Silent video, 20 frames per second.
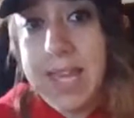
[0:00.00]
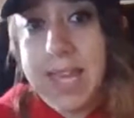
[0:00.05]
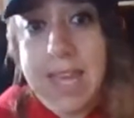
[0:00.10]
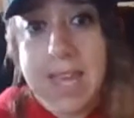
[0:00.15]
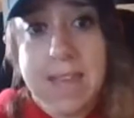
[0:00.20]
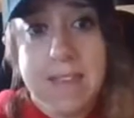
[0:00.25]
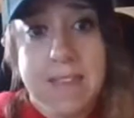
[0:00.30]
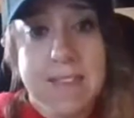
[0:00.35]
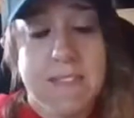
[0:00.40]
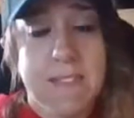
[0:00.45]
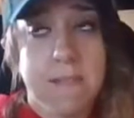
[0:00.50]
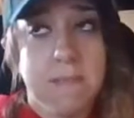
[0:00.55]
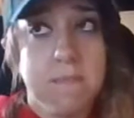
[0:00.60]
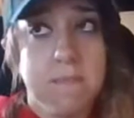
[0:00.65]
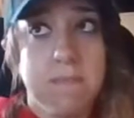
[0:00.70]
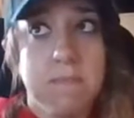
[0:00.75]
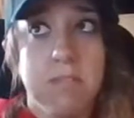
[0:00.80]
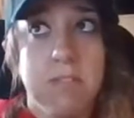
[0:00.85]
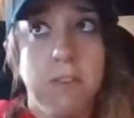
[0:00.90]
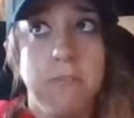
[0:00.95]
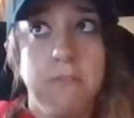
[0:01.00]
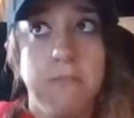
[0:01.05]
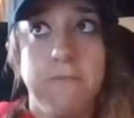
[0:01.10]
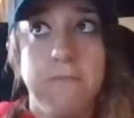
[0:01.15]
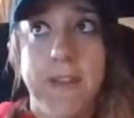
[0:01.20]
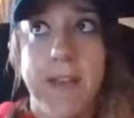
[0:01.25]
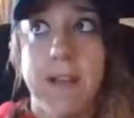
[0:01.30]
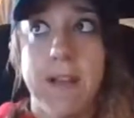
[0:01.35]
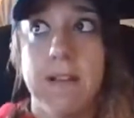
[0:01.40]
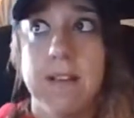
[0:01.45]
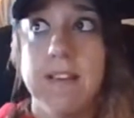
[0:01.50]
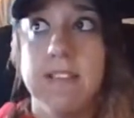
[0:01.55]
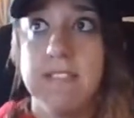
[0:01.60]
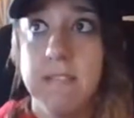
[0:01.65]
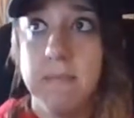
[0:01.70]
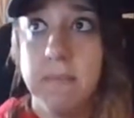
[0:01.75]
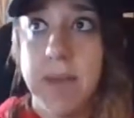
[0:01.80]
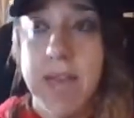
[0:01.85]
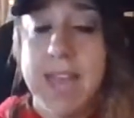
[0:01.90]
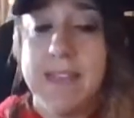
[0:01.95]
is the
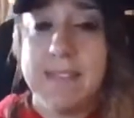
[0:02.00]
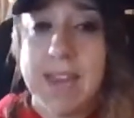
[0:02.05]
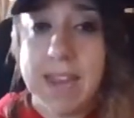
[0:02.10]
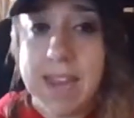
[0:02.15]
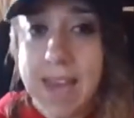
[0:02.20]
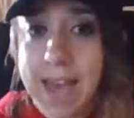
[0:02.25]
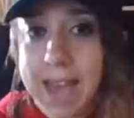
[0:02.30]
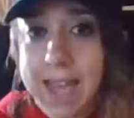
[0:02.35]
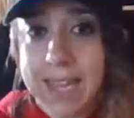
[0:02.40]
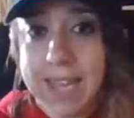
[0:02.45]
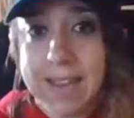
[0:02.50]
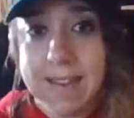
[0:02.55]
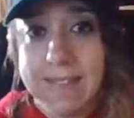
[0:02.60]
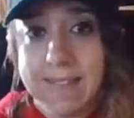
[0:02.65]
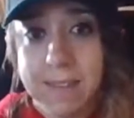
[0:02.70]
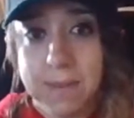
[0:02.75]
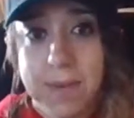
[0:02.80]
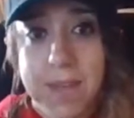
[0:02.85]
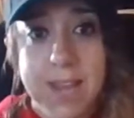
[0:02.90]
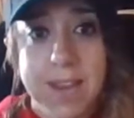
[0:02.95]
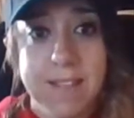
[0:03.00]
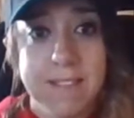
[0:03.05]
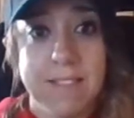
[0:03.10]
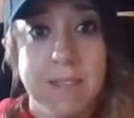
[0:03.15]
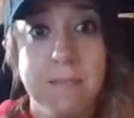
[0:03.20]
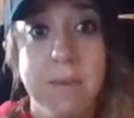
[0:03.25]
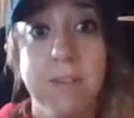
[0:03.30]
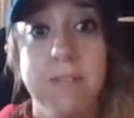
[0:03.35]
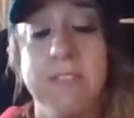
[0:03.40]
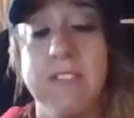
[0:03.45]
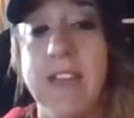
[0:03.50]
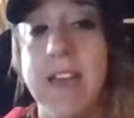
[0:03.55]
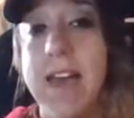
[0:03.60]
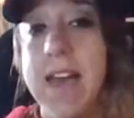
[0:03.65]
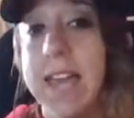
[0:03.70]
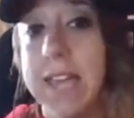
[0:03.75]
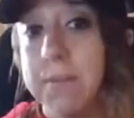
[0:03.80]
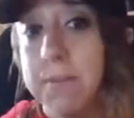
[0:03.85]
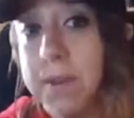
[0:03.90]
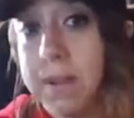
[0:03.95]
fairest way that I can do it. And it's the most
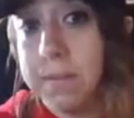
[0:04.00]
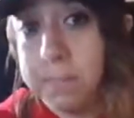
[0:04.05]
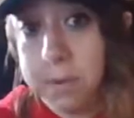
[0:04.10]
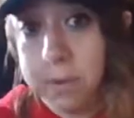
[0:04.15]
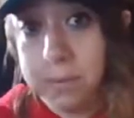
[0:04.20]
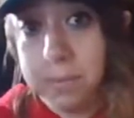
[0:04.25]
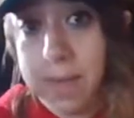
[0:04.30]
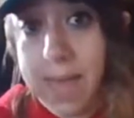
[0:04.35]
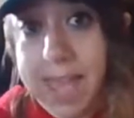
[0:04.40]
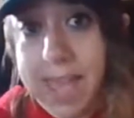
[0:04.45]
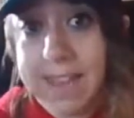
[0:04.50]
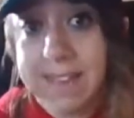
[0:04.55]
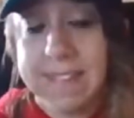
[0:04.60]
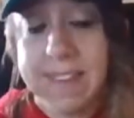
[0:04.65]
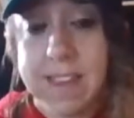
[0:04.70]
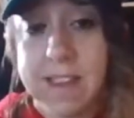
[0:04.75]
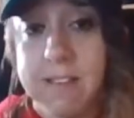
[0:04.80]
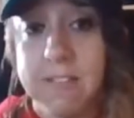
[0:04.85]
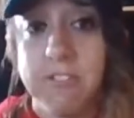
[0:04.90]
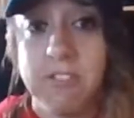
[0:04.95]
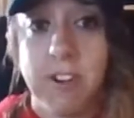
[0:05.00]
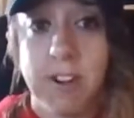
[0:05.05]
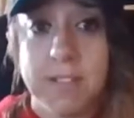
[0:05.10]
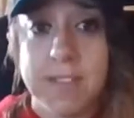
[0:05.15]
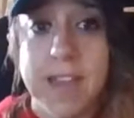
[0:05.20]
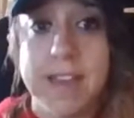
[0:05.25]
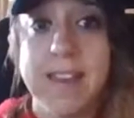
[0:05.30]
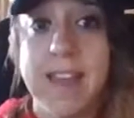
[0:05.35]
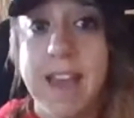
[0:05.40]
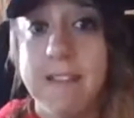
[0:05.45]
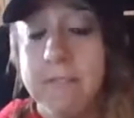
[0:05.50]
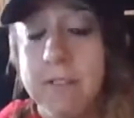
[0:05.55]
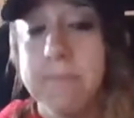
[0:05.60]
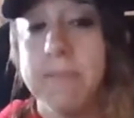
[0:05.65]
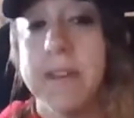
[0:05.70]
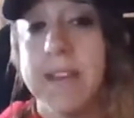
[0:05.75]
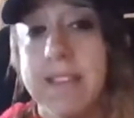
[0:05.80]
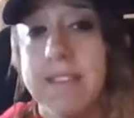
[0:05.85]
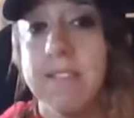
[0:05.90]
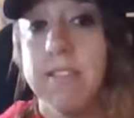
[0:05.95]
equitable way to ensure that
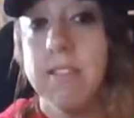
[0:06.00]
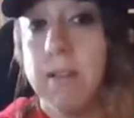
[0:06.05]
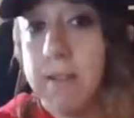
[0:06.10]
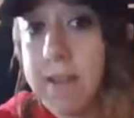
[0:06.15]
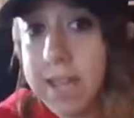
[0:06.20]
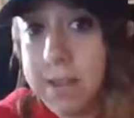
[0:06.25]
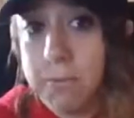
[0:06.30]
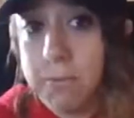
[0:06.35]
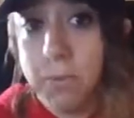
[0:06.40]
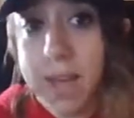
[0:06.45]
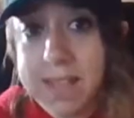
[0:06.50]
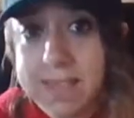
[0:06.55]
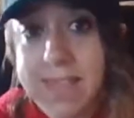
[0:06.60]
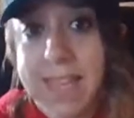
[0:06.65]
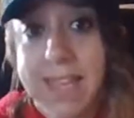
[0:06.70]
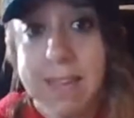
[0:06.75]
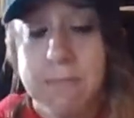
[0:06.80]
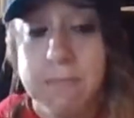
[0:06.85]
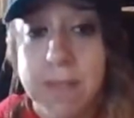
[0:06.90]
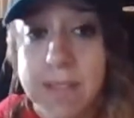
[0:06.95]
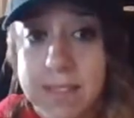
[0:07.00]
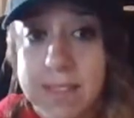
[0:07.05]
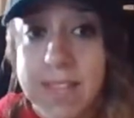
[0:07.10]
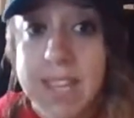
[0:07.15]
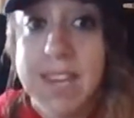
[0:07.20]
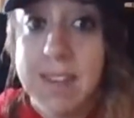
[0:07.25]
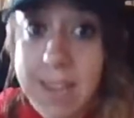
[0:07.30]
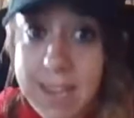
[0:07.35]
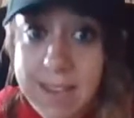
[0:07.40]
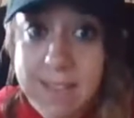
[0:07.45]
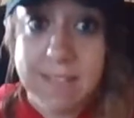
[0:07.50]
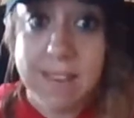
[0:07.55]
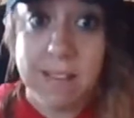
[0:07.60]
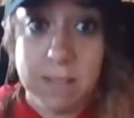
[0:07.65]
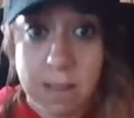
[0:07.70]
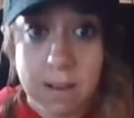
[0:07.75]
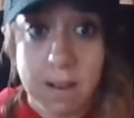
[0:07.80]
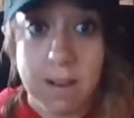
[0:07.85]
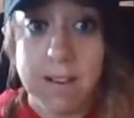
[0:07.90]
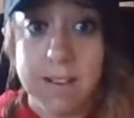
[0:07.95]
everybody's learning what they really need to
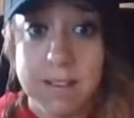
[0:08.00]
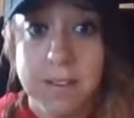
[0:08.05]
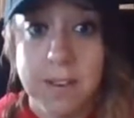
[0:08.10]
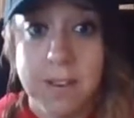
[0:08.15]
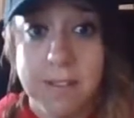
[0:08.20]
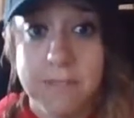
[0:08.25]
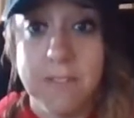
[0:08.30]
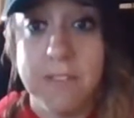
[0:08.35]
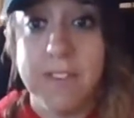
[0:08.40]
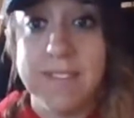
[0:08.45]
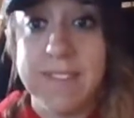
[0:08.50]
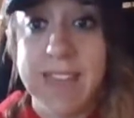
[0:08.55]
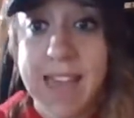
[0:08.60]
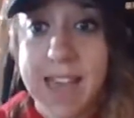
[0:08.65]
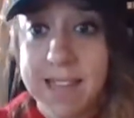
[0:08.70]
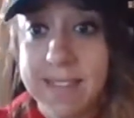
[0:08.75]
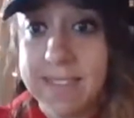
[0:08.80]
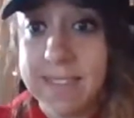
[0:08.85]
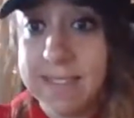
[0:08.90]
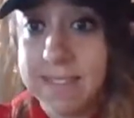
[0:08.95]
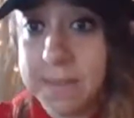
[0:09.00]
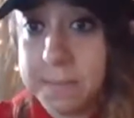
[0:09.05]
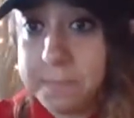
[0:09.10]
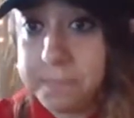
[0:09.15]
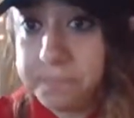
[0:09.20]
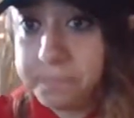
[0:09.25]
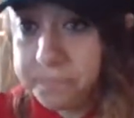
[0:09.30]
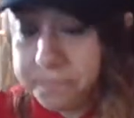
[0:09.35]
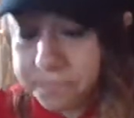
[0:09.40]
learn for the test.